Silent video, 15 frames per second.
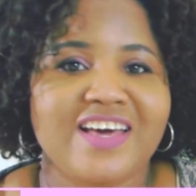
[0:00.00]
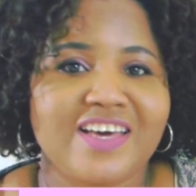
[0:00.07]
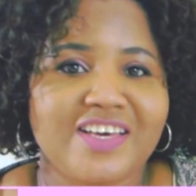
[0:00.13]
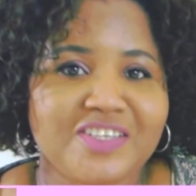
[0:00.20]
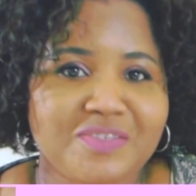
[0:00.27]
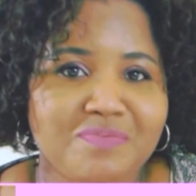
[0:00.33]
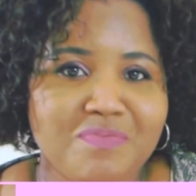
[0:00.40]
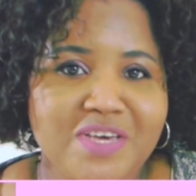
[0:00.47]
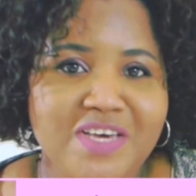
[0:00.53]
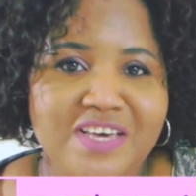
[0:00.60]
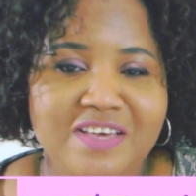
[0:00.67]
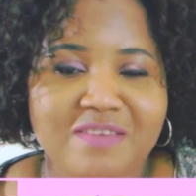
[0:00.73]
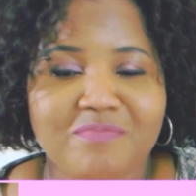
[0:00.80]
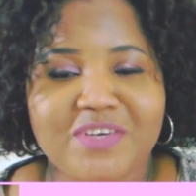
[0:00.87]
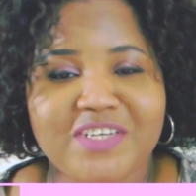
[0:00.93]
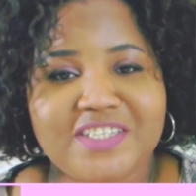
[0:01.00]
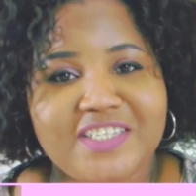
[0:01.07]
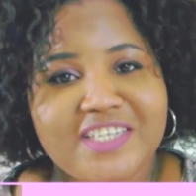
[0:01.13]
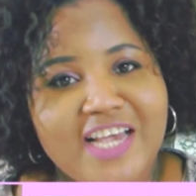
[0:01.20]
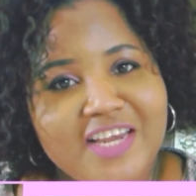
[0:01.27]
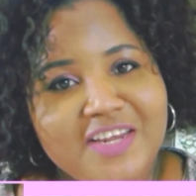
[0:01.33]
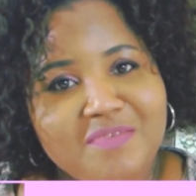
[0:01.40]
It's me, Miss
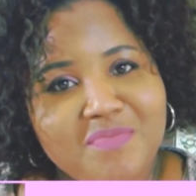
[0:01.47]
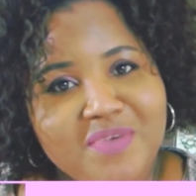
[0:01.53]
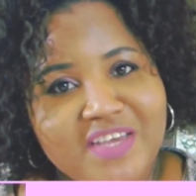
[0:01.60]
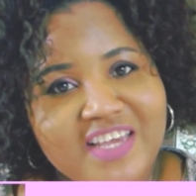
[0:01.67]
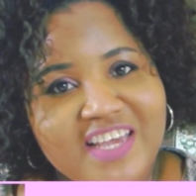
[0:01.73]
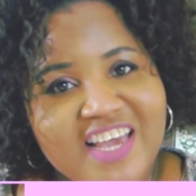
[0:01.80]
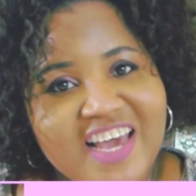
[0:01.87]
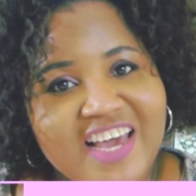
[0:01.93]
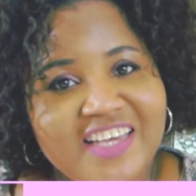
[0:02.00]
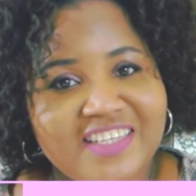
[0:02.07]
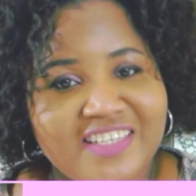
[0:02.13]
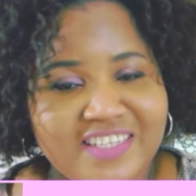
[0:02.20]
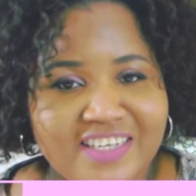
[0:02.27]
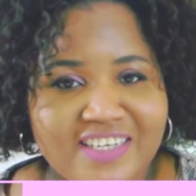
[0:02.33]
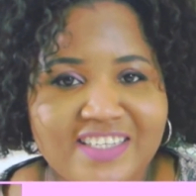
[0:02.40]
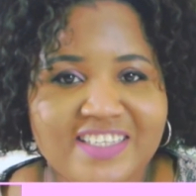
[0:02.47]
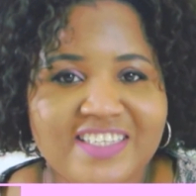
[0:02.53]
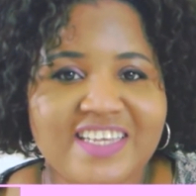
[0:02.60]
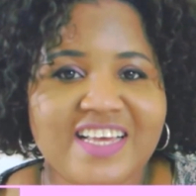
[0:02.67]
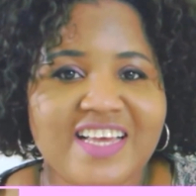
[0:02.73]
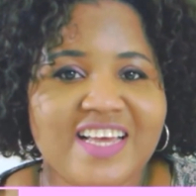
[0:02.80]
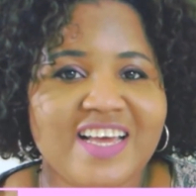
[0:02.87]
Jenny B18.
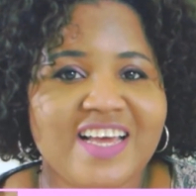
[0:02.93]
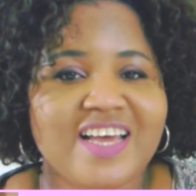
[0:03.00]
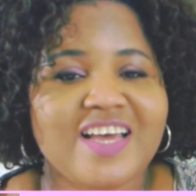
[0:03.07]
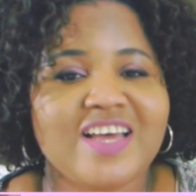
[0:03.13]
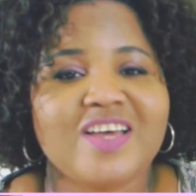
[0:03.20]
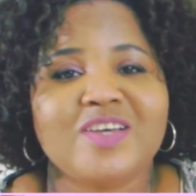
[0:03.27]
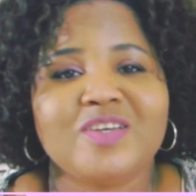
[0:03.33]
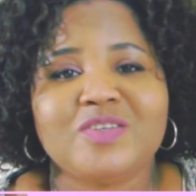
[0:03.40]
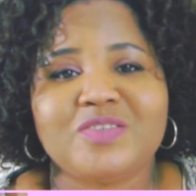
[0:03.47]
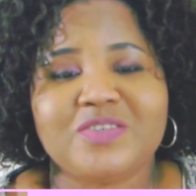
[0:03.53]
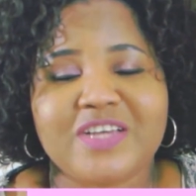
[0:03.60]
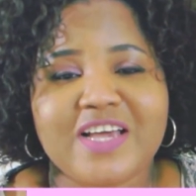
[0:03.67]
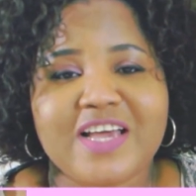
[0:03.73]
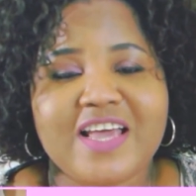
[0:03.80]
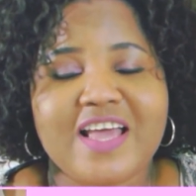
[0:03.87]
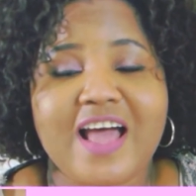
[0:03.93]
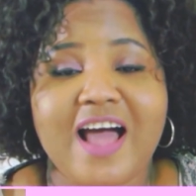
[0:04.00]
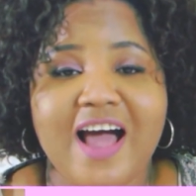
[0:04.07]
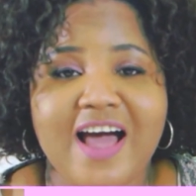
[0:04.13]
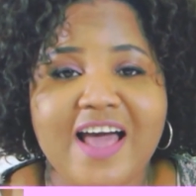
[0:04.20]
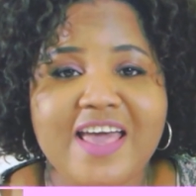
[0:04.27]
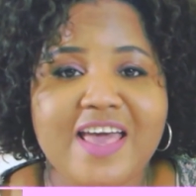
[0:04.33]
Today
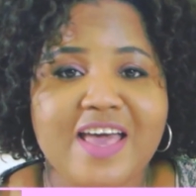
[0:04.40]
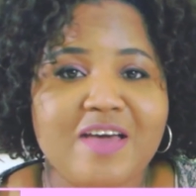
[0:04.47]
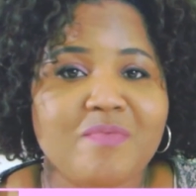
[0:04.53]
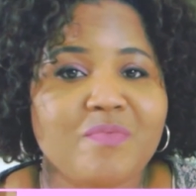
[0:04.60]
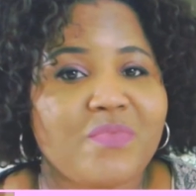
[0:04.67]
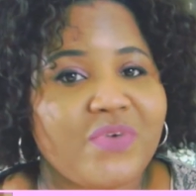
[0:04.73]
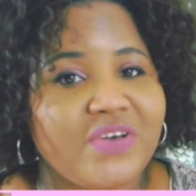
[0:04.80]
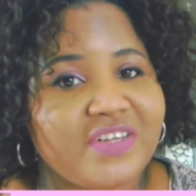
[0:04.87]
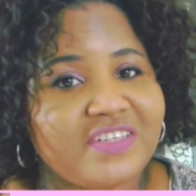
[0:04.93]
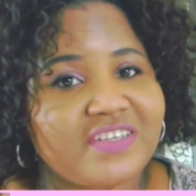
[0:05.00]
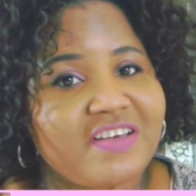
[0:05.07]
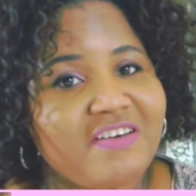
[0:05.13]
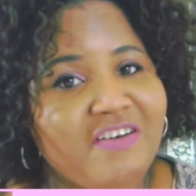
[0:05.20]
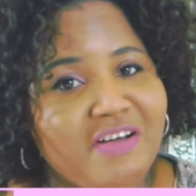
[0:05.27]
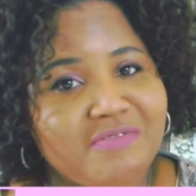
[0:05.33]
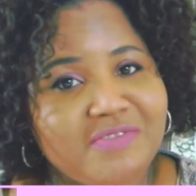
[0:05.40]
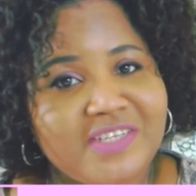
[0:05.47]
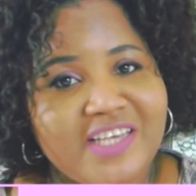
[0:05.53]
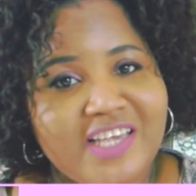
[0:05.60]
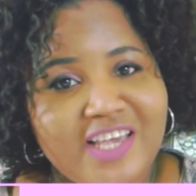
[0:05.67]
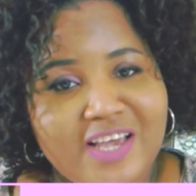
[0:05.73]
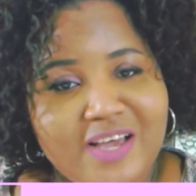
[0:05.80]
I am Pretty
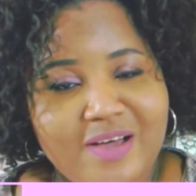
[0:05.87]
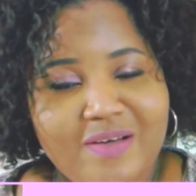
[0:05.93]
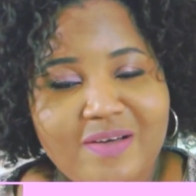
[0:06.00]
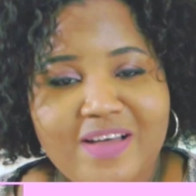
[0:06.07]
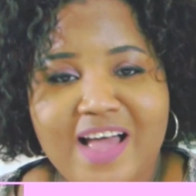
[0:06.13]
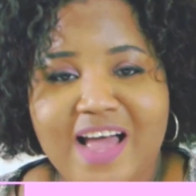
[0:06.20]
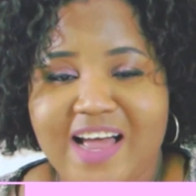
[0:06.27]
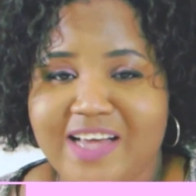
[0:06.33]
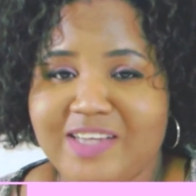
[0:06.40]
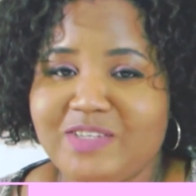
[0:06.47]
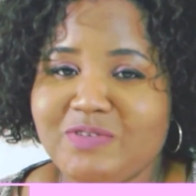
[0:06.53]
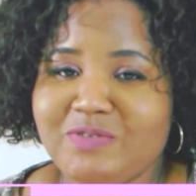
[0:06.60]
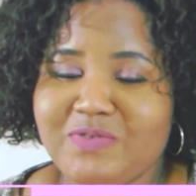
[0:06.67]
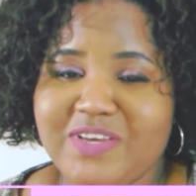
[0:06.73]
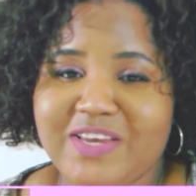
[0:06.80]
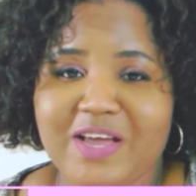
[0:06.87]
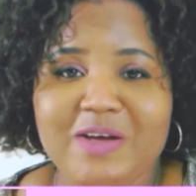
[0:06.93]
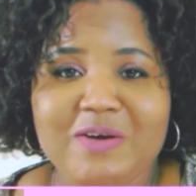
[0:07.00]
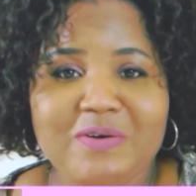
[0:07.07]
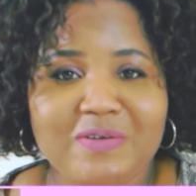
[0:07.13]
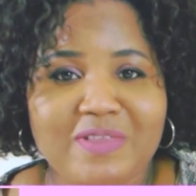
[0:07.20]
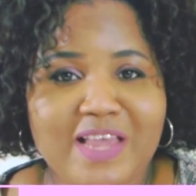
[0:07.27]
Crafty Girl. i doing a
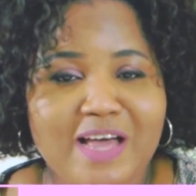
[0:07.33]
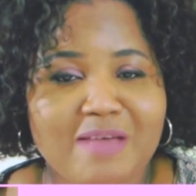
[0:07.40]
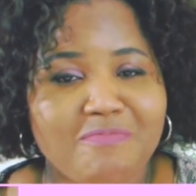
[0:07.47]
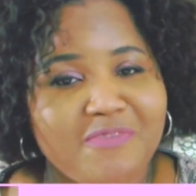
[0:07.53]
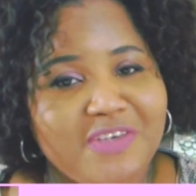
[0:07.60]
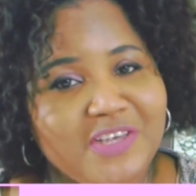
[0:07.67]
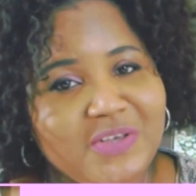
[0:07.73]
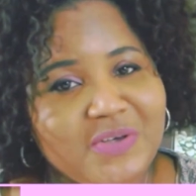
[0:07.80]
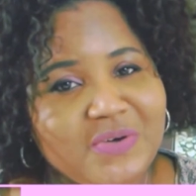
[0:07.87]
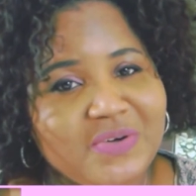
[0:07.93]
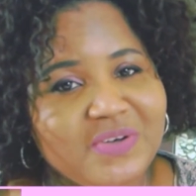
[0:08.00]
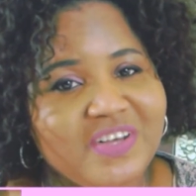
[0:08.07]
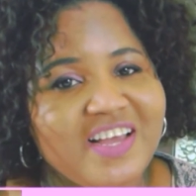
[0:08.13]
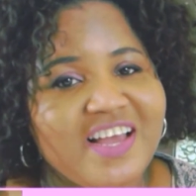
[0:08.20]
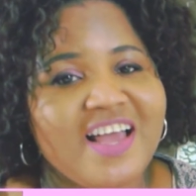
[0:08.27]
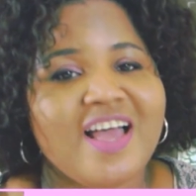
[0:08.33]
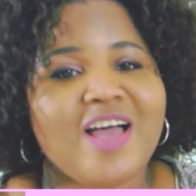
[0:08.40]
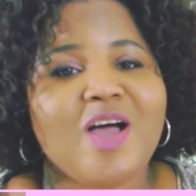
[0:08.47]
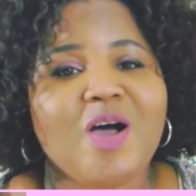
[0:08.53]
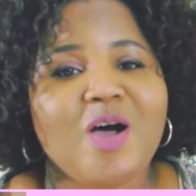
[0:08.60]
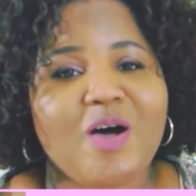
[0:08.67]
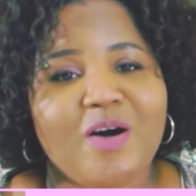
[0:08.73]
collab video
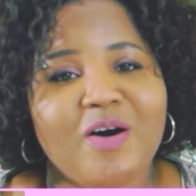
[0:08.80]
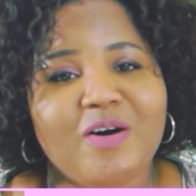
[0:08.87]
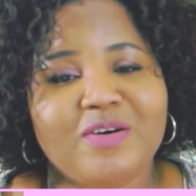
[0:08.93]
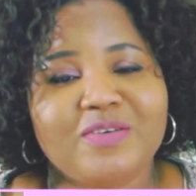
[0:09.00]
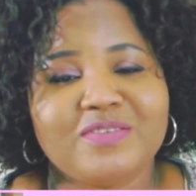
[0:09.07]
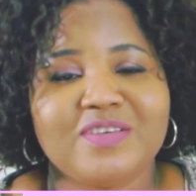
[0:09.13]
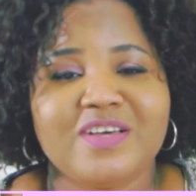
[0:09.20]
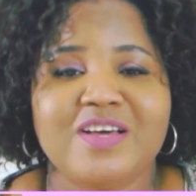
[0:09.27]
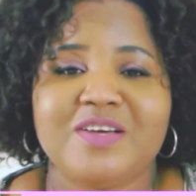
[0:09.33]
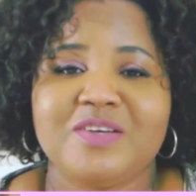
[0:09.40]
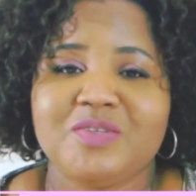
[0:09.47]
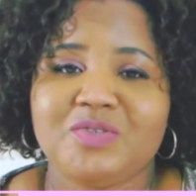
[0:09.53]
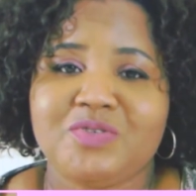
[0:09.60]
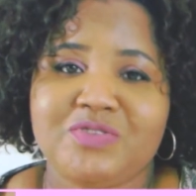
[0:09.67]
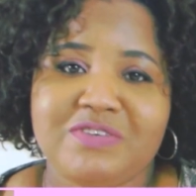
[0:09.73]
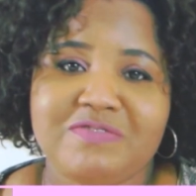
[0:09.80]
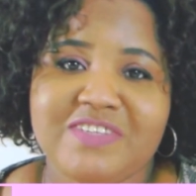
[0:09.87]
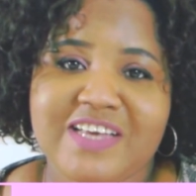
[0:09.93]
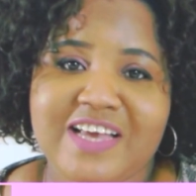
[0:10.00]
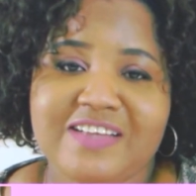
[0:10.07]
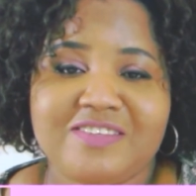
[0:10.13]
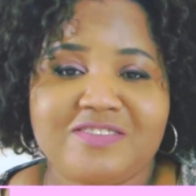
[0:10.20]
on
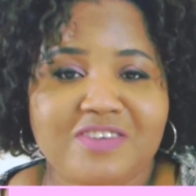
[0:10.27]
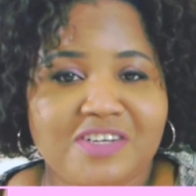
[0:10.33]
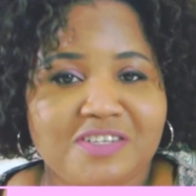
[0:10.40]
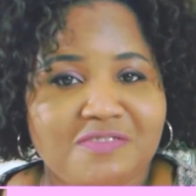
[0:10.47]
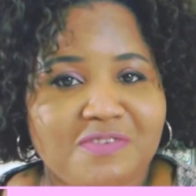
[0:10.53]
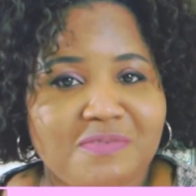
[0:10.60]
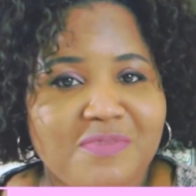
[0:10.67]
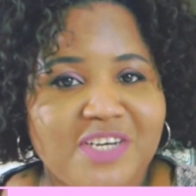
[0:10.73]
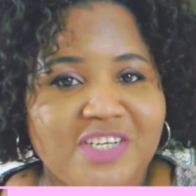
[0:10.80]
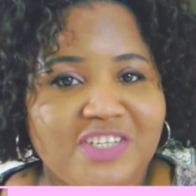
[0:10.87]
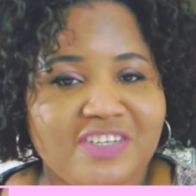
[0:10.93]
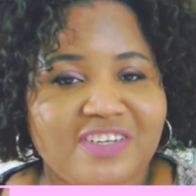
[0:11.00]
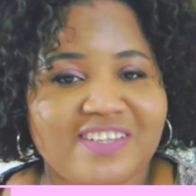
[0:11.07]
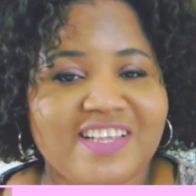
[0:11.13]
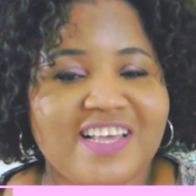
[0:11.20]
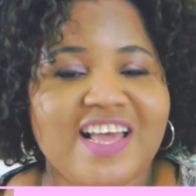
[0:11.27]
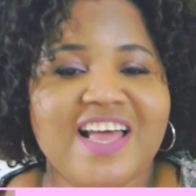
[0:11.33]
thrifted transformation.